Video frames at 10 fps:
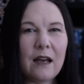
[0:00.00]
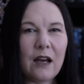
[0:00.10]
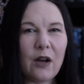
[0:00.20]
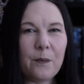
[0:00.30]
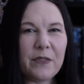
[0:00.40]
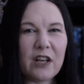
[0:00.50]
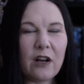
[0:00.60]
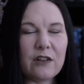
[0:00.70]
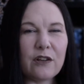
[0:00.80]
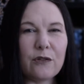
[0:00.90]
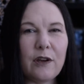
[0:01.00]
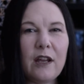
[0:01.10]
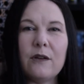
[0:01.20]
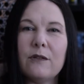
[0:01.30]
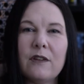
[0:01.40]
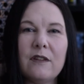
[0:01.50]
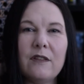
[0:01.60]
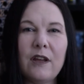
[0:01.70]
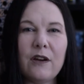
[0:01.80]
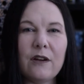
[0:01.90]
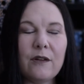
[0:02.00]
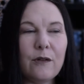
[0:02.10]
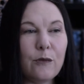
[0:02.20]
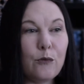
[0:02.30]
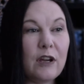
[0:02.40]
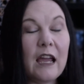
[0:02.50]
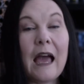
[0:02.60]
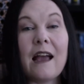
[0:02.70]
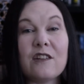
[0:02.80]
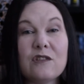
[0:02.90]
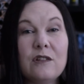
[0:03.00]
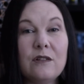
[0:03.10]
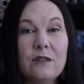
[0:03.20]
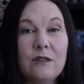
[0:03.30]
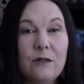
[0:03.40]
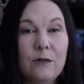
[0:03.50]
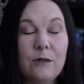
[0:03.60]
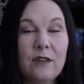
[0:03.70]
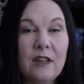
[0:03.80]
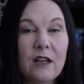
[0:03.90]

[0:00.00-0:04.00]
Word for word: uh, the content creators, it's their reaction to the